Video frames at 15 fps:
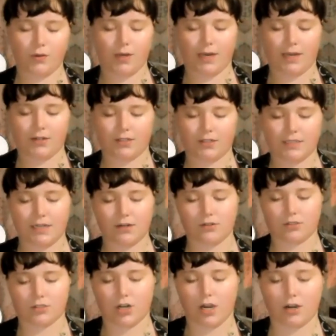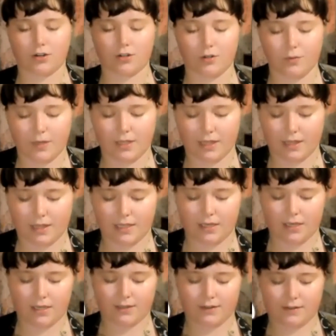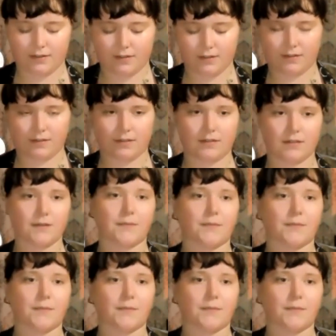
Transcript: At your sacral chakra with this.